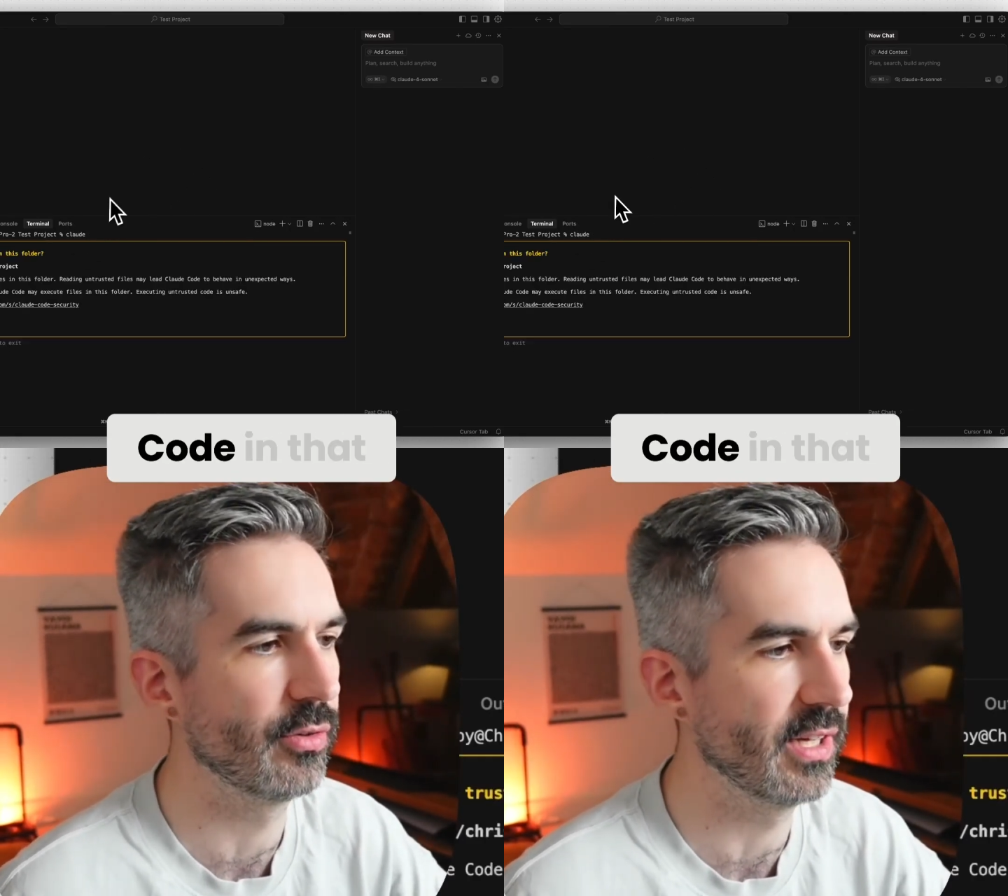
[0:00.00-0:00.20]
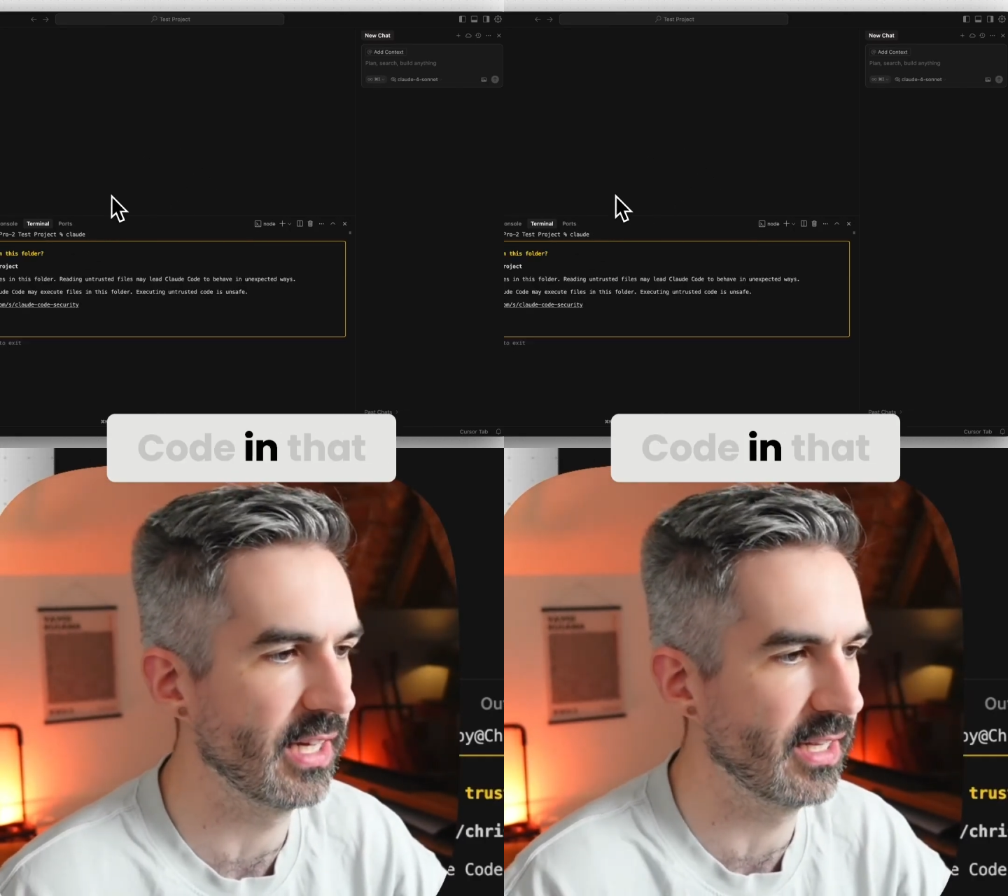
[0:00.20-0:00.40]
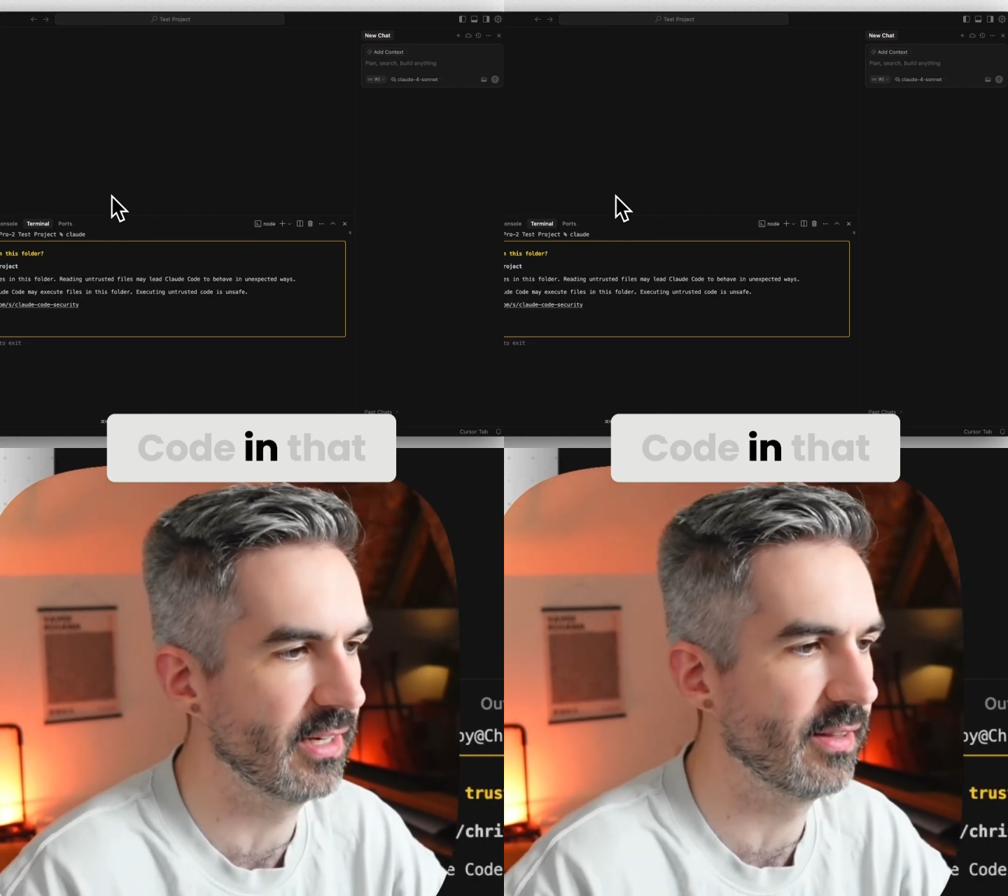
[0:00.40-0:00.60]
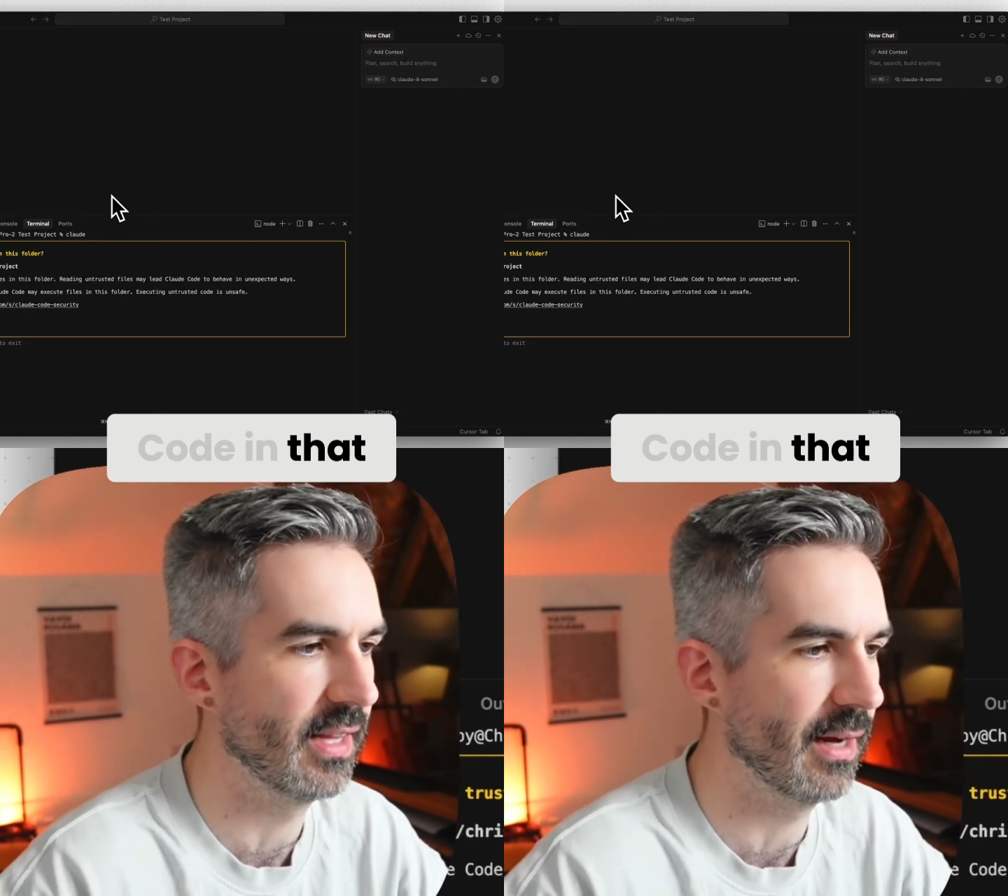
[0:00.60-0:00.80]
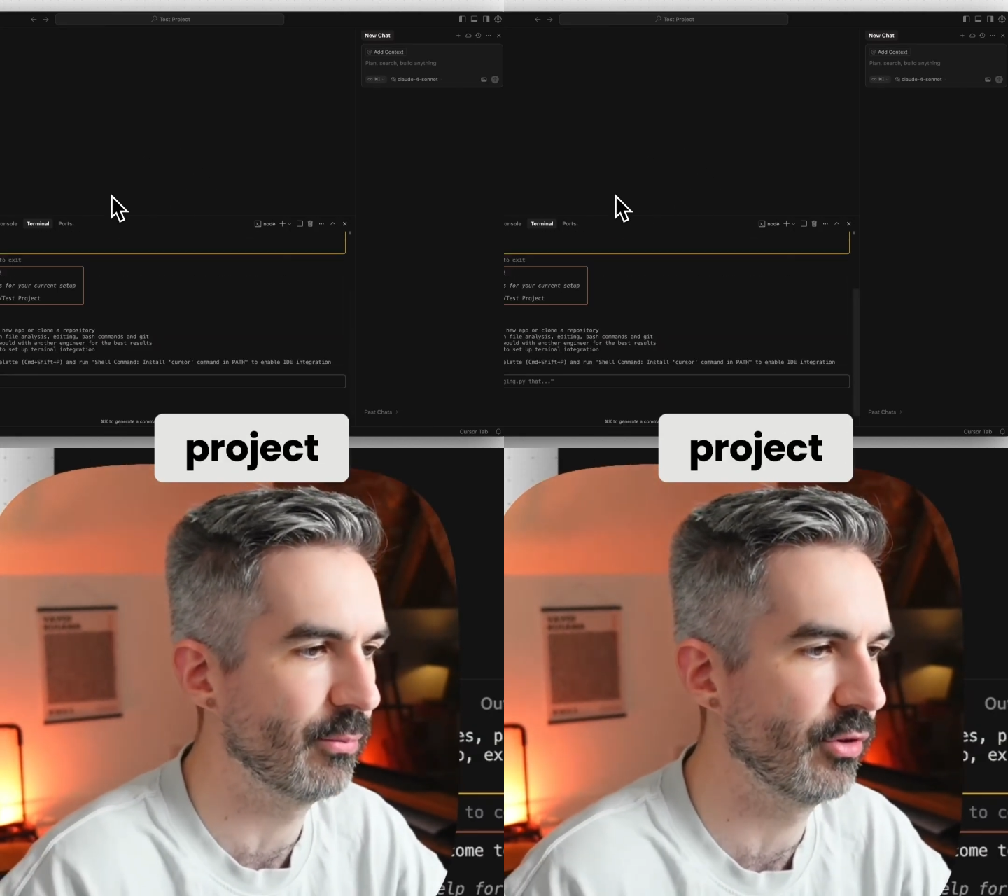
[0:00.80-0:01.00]
in that
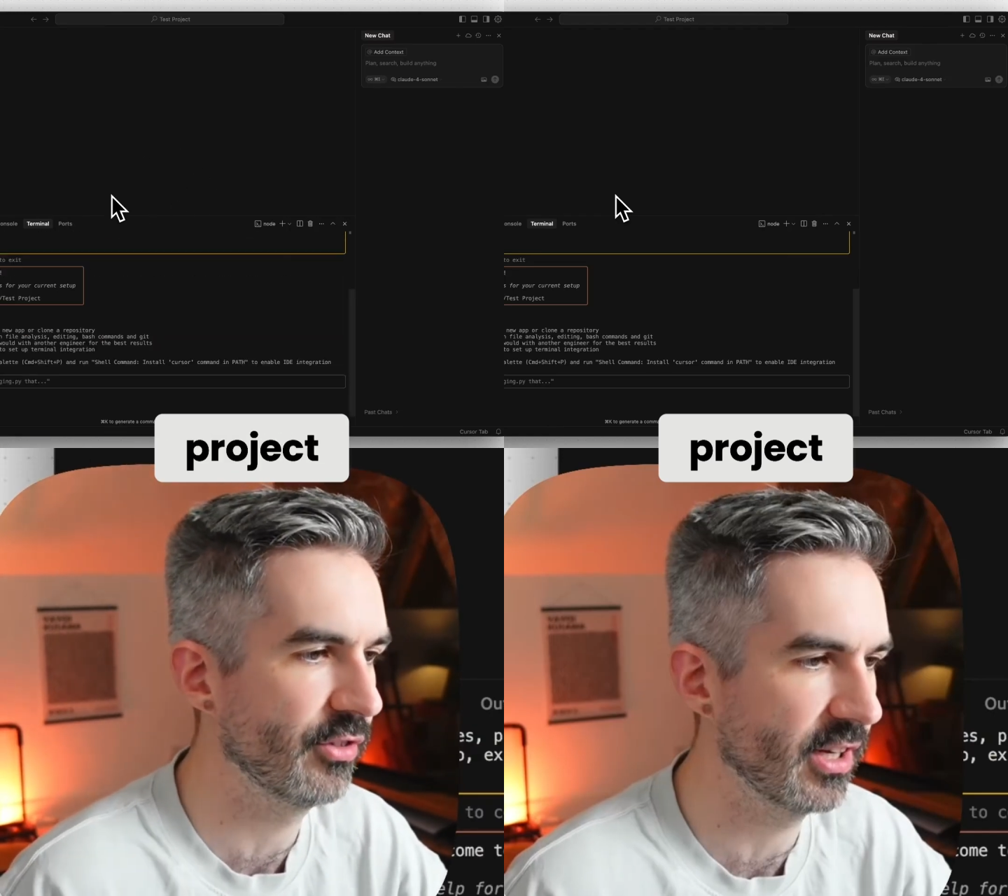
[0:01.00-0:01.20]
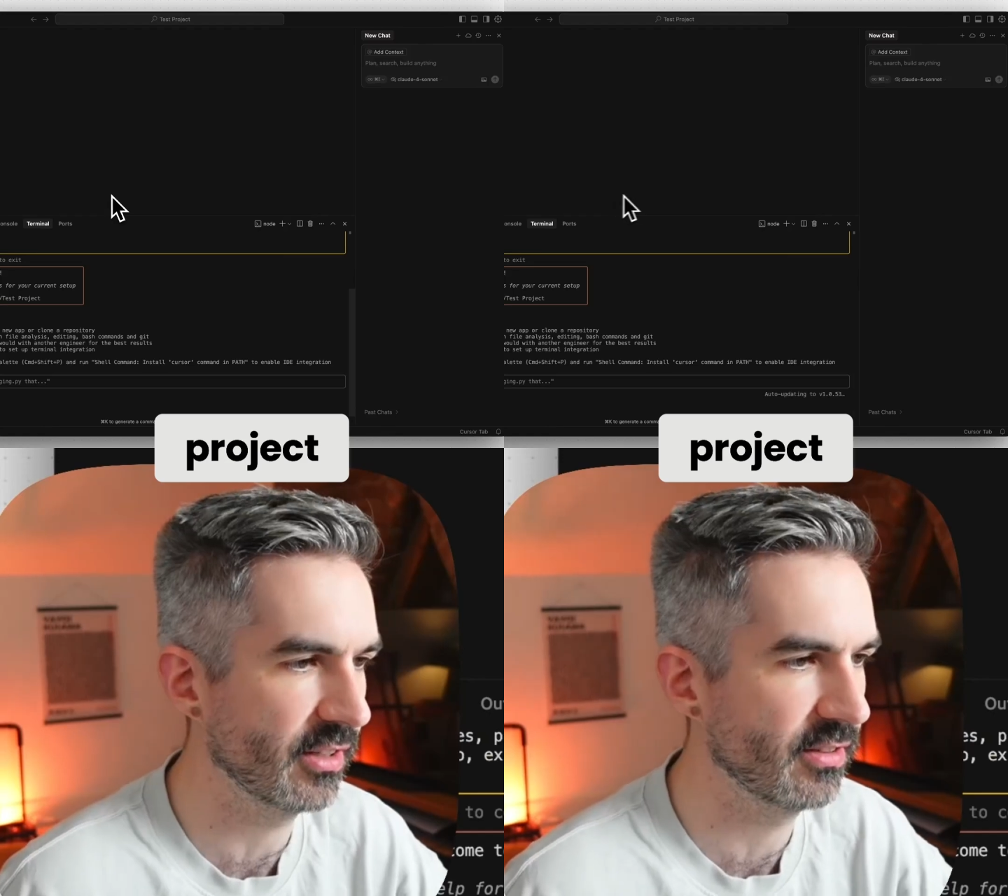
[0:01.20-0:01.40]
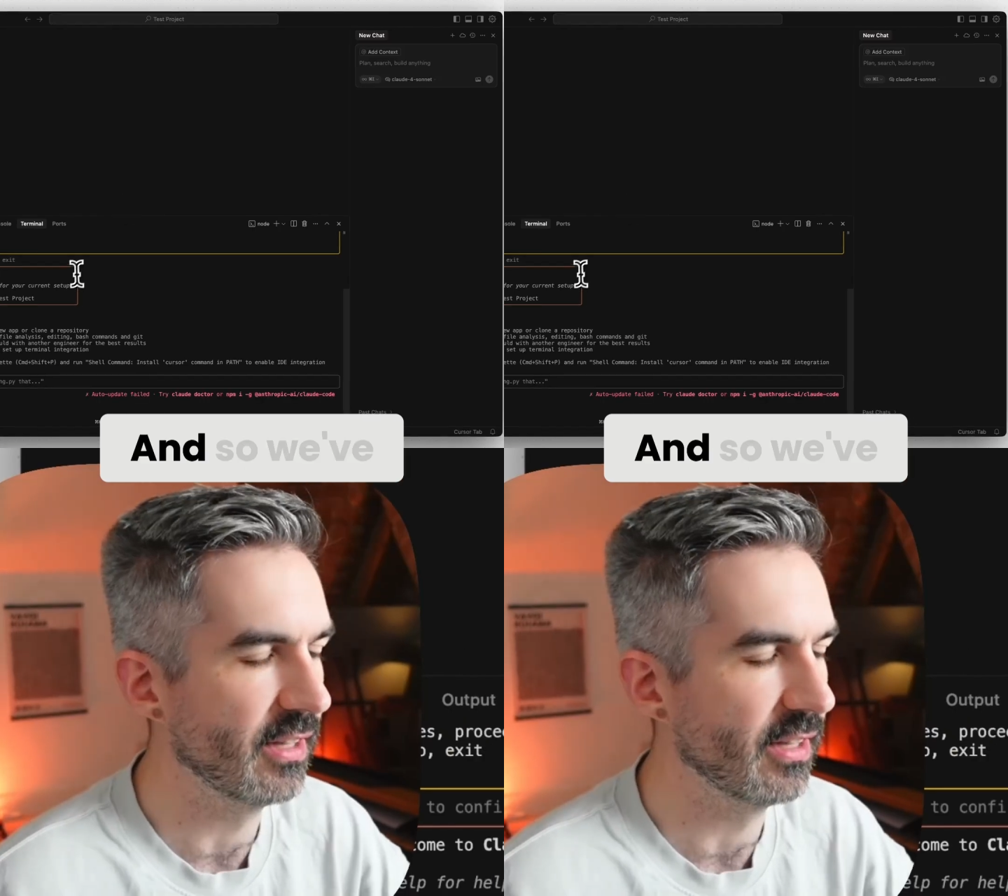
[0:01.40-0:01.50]
project.